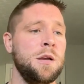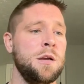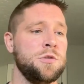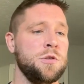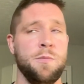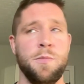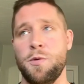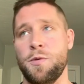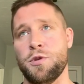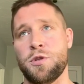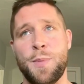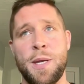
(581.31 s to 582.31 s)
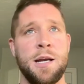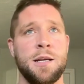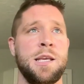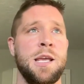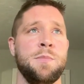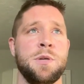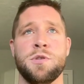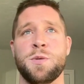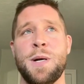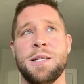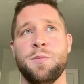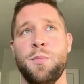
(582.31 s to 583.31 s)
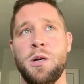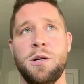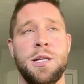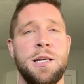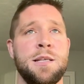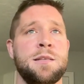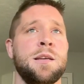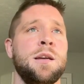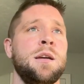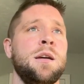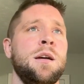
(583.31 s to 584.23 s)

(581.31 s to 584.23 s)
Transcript: Treated me with respect, gave me responsibilities,